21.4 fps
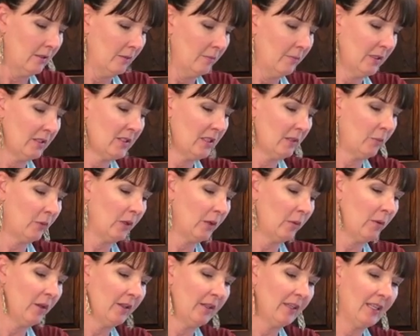mixed up really
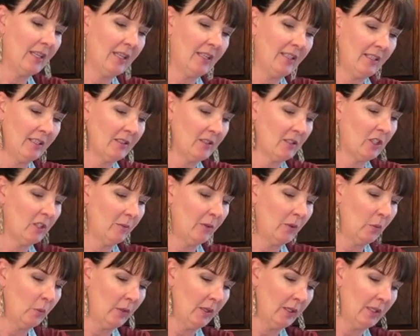well again, it's going to be
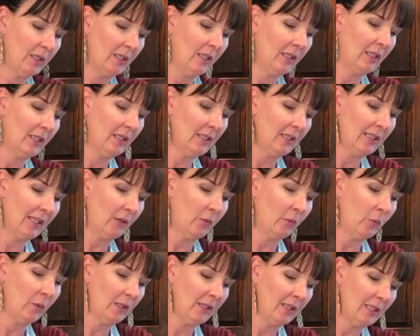
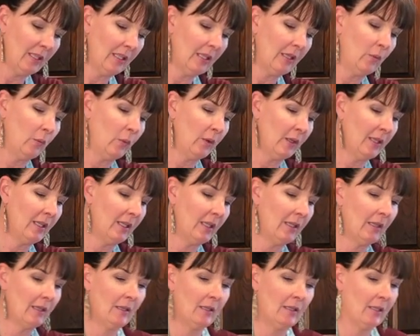really,
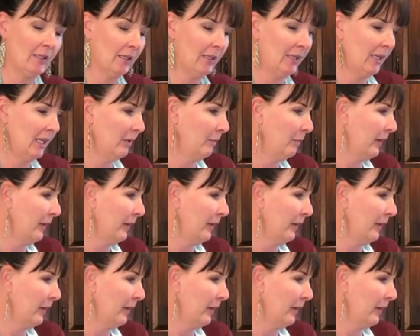really thick cake